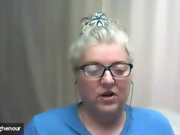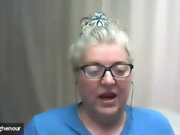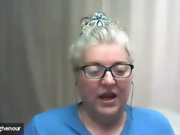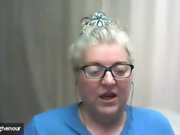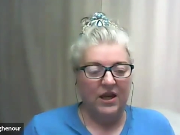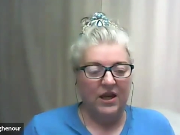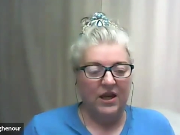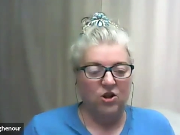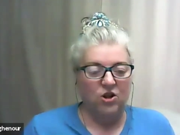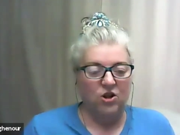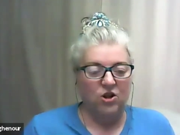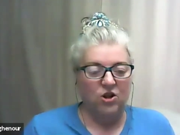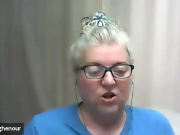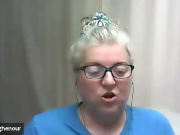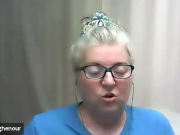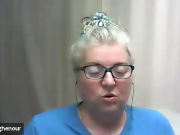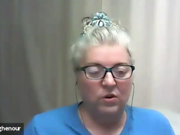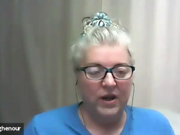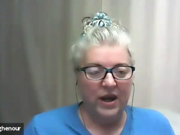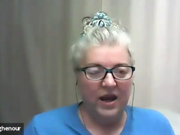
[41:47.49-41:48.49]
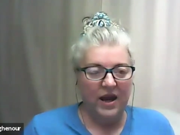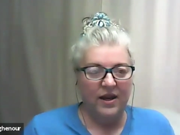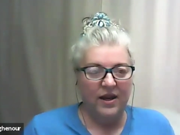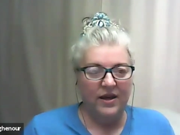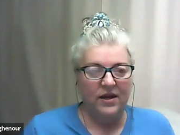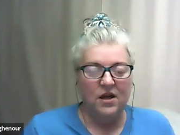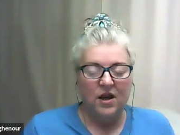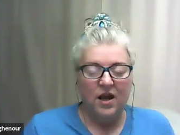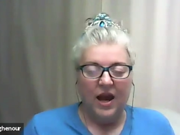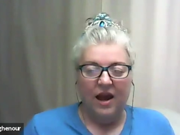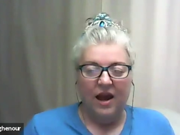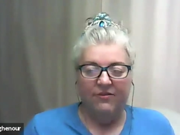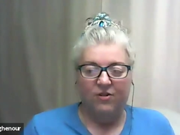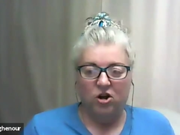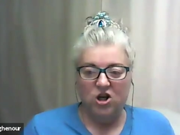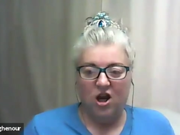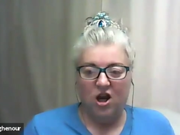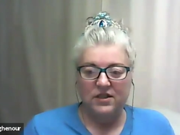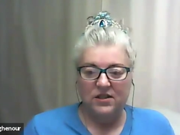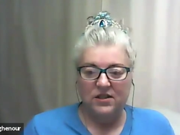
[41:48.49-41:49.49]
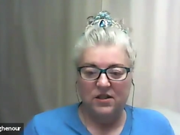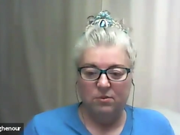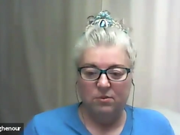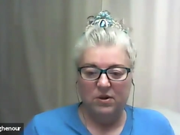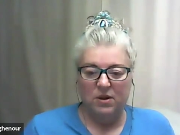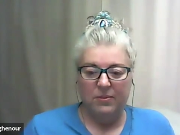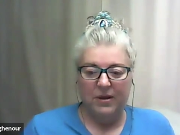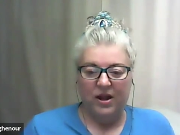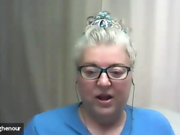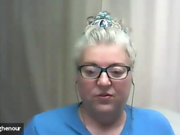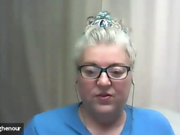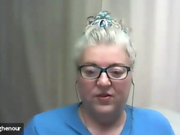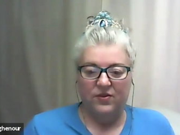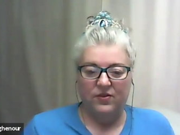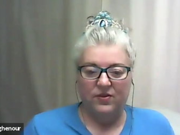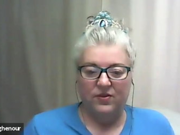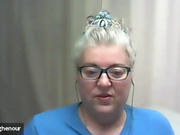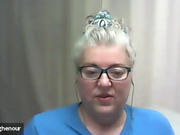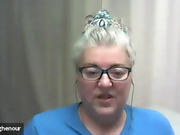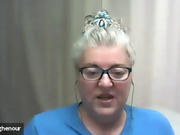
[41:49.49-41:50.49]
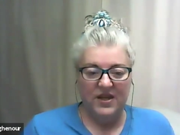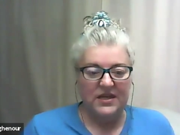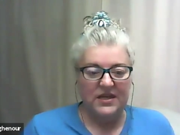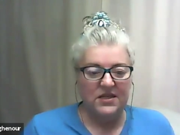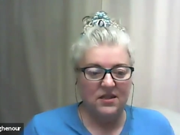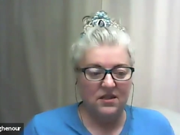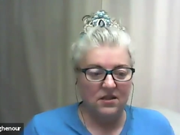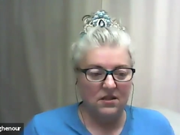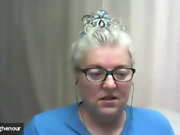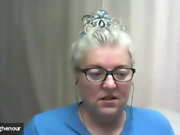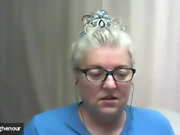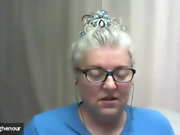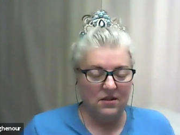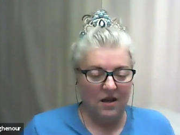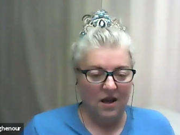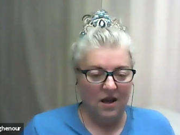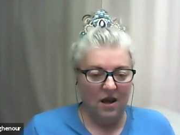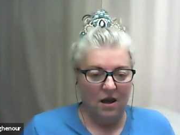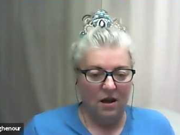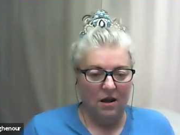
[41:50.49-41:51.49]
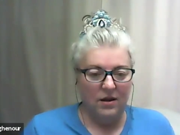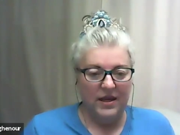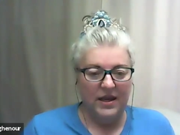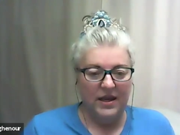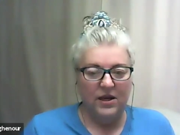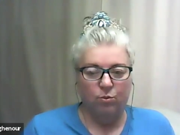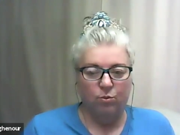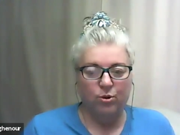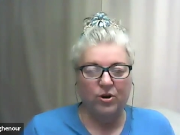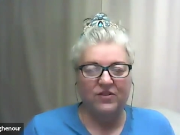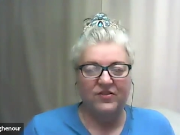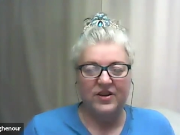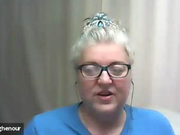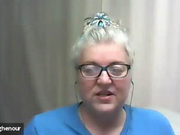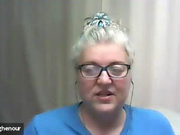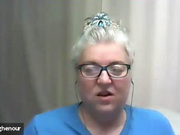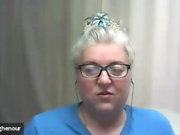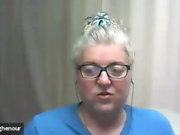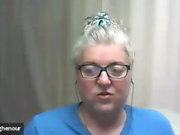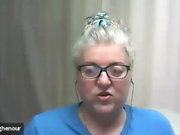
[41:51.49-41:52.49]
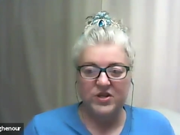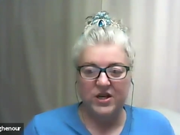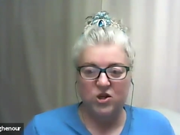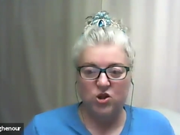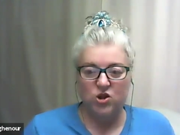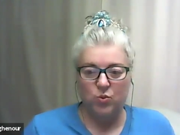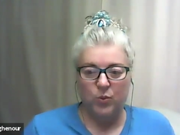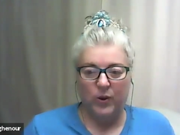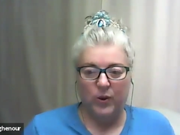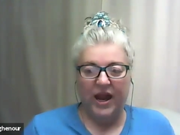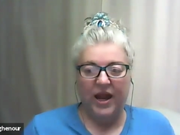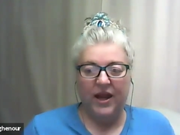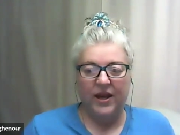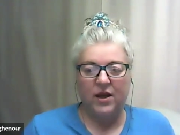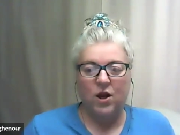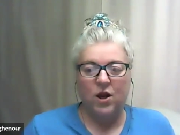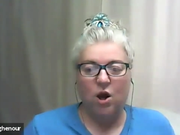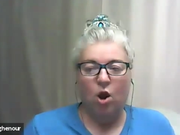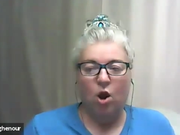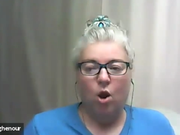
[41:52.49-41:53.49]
And you and I have already talked a little bit about this uh, in a previous conversation we had,